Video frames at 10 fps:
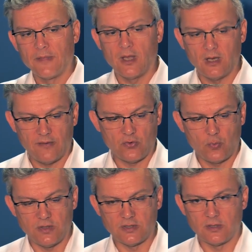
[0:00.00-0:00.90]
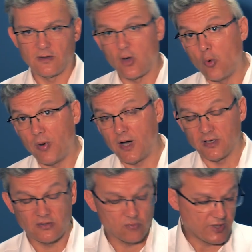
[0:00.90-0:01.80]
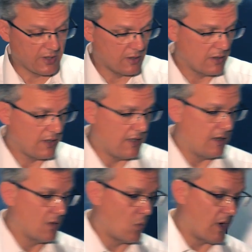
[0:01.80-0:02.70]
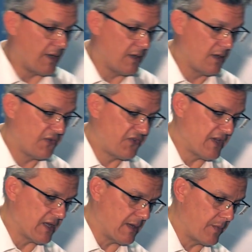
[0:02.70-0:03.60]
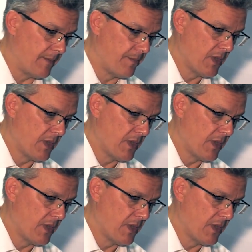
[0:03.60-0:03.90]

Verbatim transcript: and afterwards the whole part is ready in one setup.